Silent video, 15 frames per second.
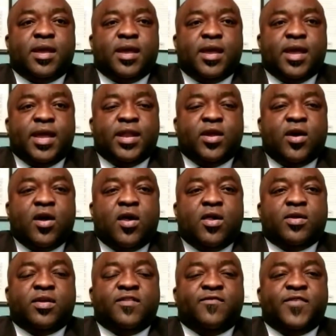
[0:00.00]
and all
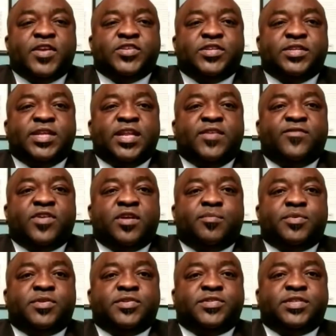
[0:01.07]
convention
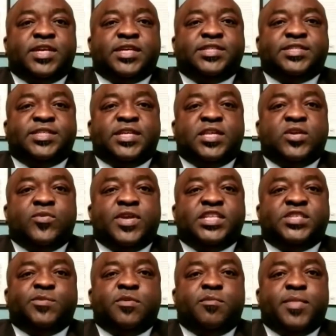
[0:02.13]
deliverables are still going
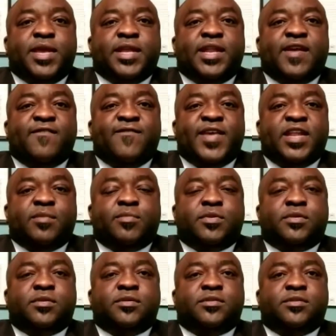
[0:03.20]
to be made available
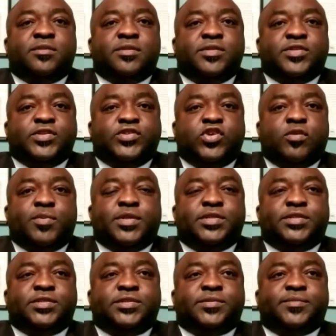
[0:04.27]
to
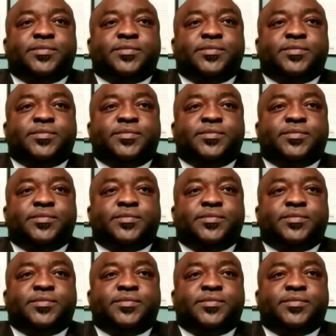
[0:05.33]
Sobans.